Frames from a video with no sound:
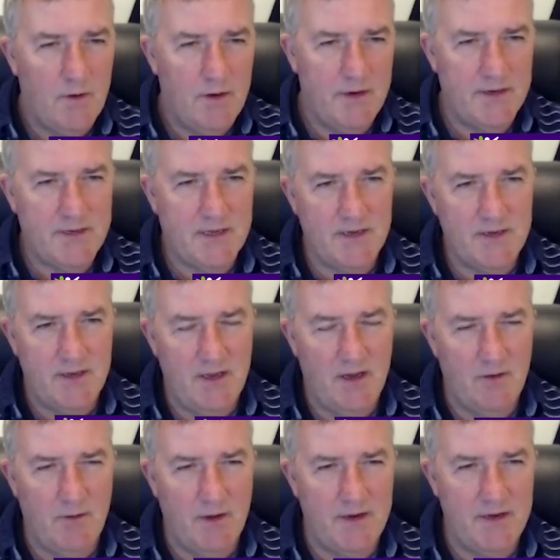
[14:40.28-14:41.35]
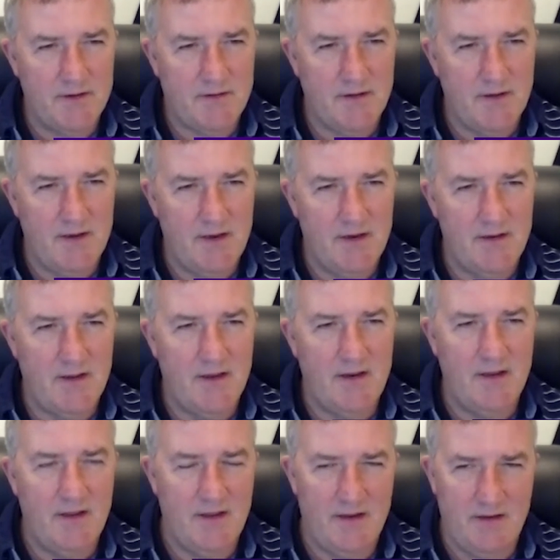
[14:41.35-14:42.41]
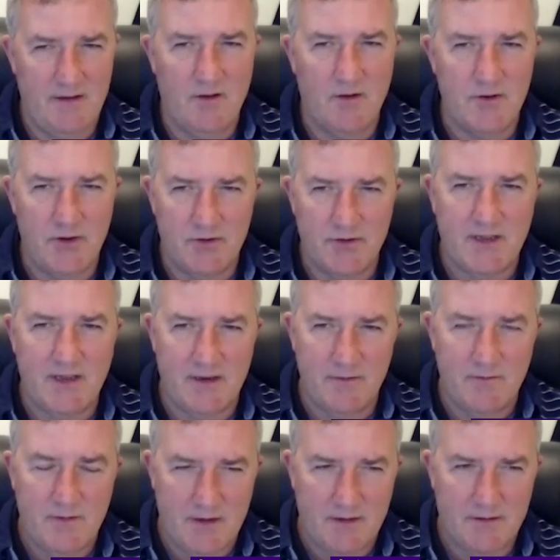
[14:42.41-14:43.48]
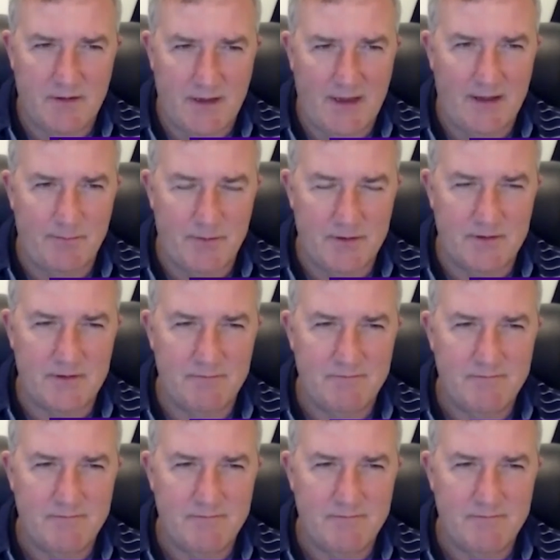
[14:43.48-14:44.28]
in this case, no, on this on your skin, yes, that happens.